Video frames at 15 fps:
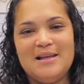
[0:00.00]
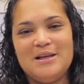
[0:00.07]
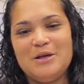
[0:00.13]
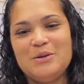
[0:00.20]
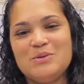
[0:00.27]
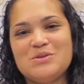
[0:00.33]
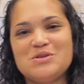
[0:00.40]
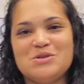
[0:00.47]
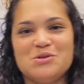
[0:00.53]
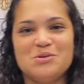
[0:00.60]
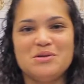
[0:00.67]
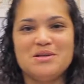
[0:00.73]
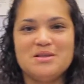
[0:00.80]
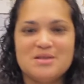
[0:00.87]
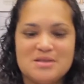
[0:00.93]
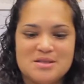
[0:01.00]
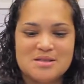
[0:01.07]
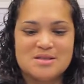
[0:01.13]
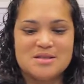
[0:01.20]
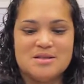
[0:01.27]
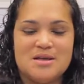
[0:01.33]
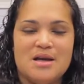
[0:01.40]
Hello
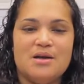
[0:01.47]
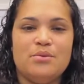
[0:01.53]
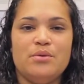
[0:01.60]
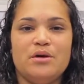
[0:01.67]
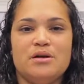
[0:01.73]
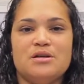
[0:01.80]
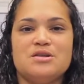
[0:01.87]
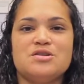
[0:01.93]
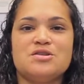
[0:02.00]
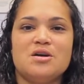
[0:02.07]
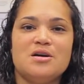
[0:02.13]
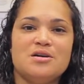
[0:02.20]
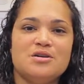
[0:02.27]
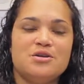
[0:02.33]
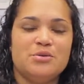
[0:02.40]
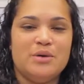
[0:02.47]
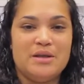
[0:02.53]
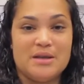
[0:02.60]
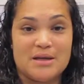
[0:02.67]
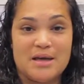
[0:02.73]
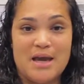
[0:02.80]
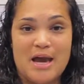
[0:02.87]
students, today we're going to start
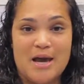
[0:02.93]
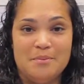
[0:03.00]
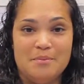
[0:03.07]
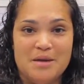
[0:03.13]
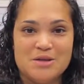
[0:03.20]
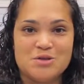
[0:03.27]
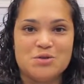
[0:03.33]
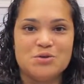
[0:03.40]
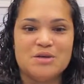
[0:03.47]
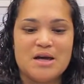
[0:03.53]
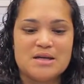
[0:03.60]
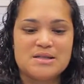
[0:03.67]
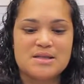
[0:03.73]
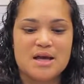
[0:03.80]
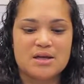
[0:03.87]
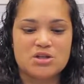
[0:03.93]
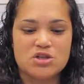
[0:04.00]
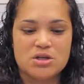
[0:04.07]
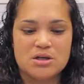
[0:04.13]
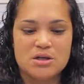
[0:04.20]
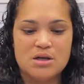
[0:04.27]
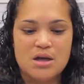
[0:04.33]
doing the cat muscle
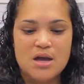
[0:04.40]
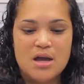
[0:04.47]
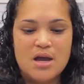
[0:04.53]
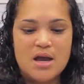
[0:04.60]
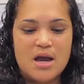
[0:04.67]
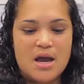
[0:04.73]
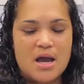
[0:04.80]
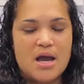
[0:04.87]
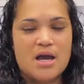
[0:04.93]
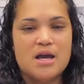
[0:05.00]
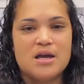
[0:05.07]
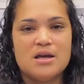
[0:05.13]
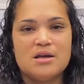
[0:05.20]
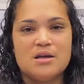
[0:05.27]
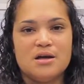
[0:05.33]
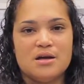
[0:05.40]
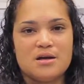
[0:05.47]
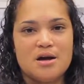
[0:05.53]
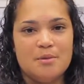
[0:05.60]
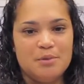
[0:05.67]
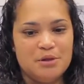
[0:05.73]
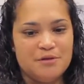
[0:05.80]
dissection, and a
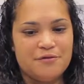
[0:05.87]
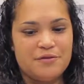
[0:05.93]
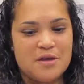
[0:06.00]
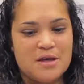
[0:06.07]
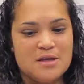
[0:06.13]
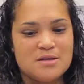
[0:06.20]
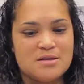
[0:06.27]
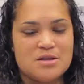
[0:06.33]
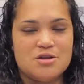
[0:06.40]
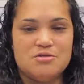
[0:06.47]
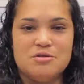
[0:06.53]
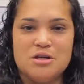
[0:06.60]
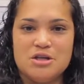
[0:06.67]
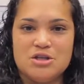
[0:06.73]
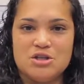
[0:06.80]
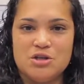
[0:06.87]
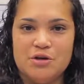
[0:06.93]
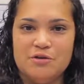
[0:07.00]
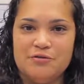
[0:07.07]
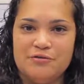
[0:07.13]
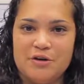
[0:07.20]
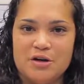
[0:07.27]
couple of things that you need to
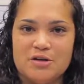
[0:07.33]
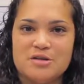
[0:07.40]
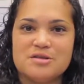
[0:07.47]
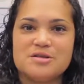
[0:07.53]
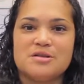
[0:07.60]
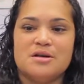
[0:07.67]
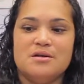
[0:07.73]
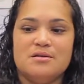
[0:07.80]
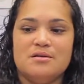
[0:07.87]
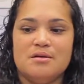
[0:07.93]
know first.